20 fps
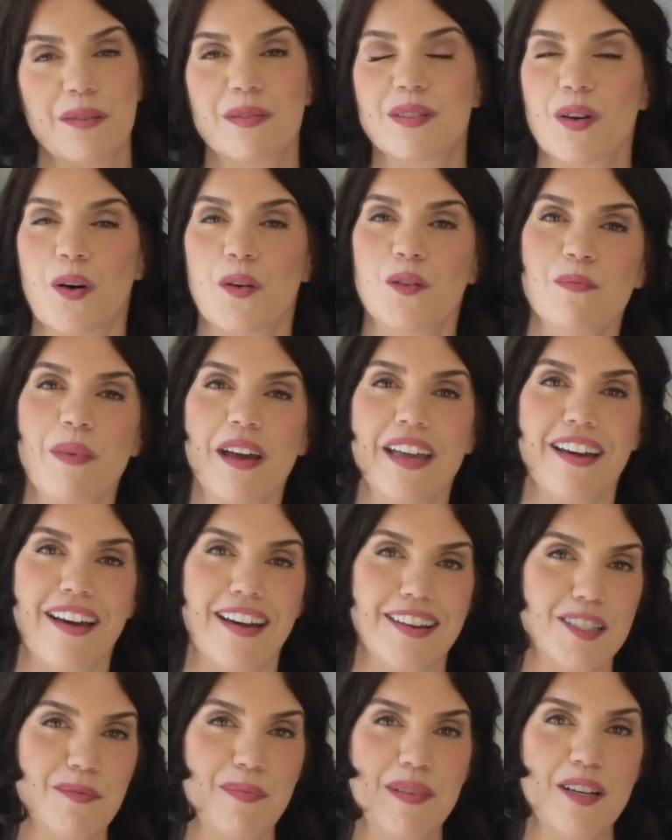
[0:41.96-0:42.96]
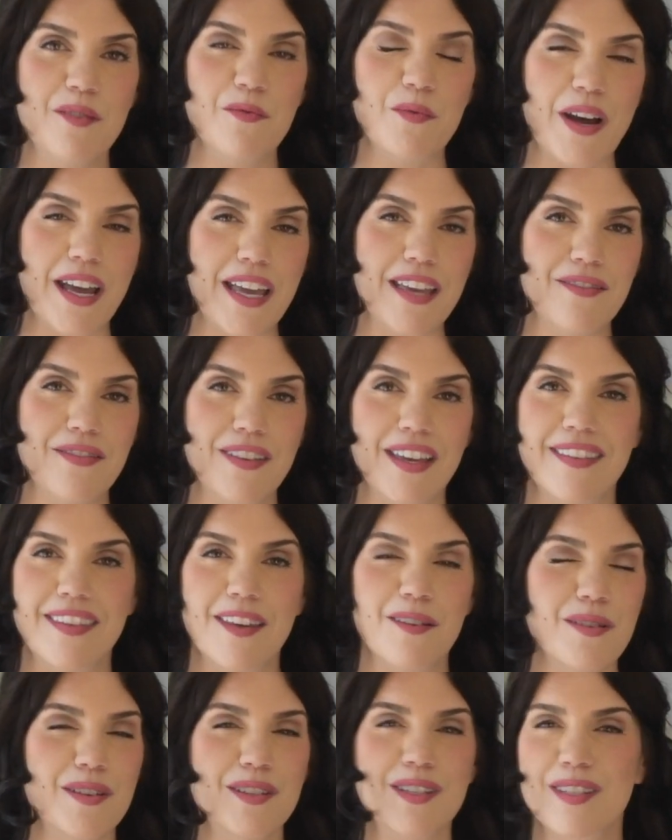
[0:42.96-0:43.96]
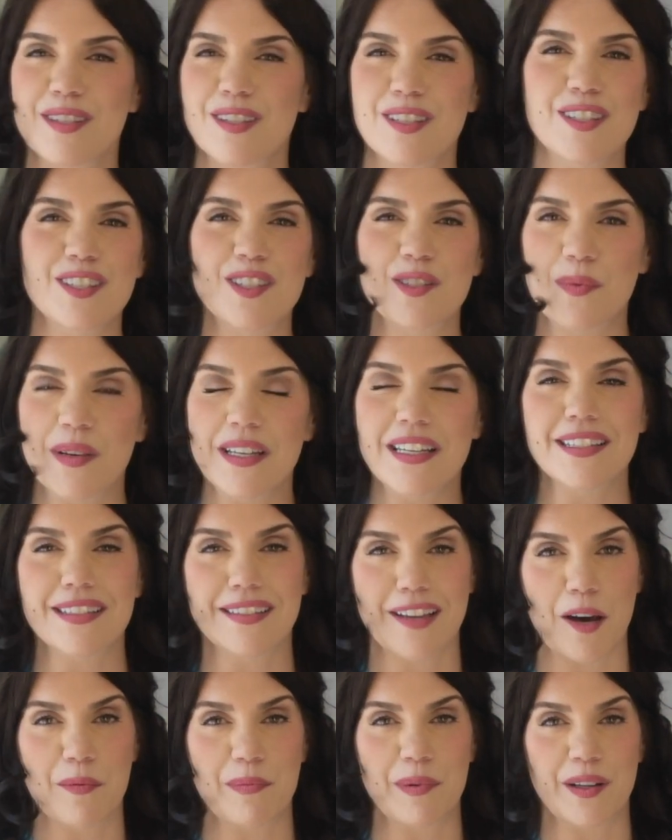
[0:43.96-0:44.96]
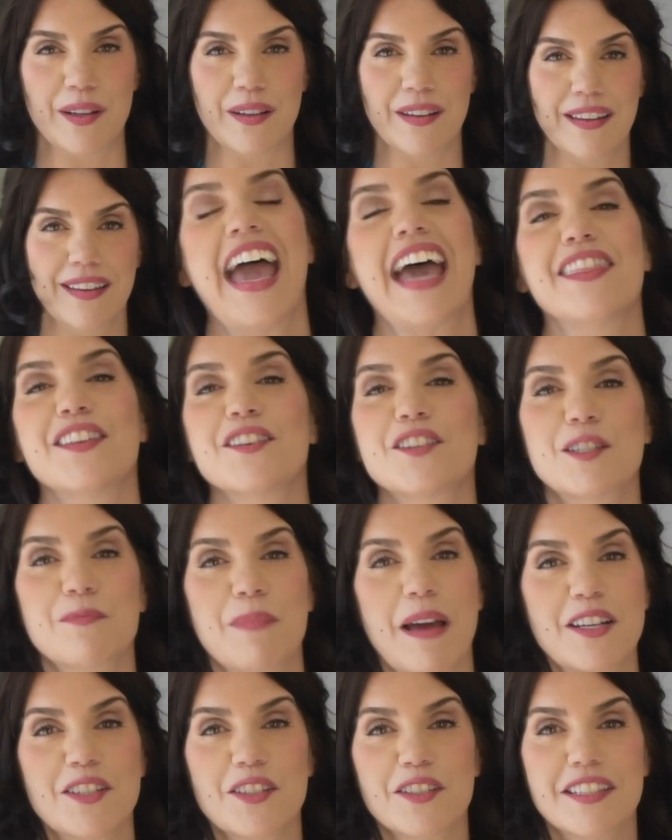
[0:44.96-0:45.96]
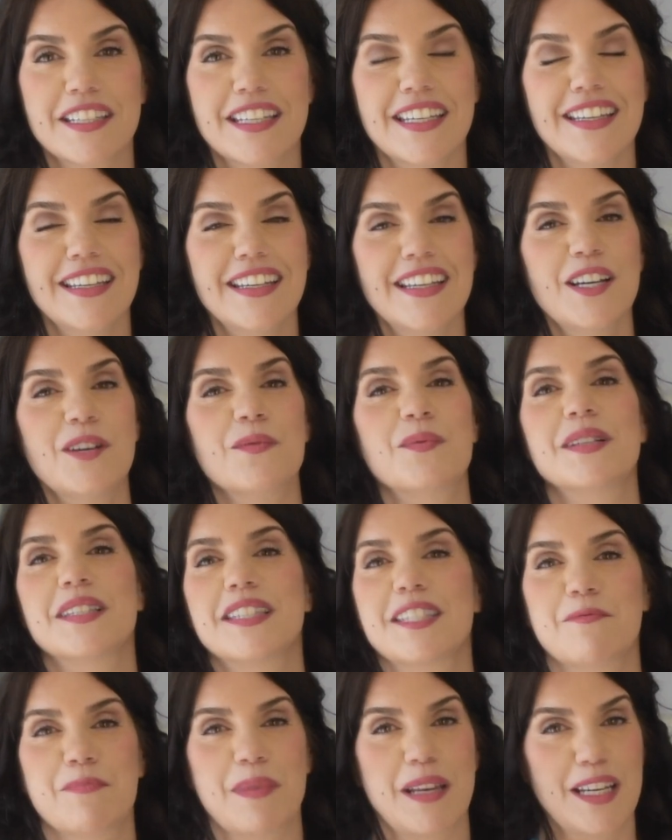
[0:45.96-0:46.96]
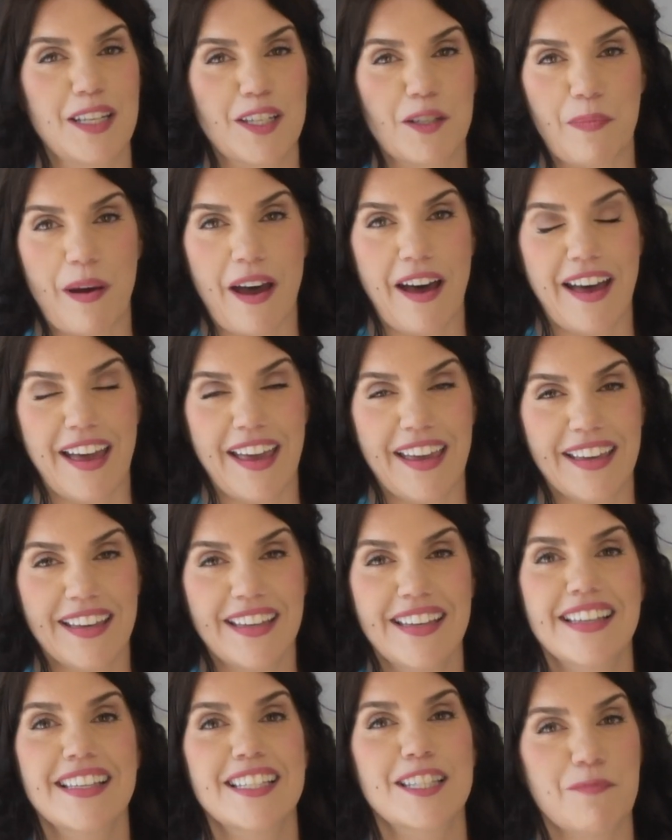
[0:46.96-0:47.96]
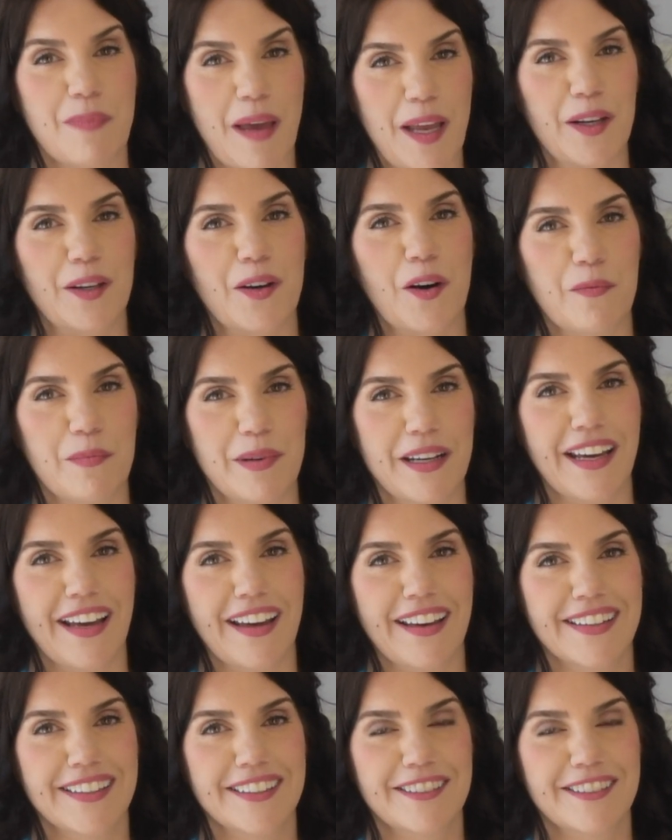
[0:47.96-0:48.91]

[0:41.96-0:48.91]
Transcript: was owned by a husband and wife, and they were just the sweetest couple. And their specialty was spinach pie, Spanakopita.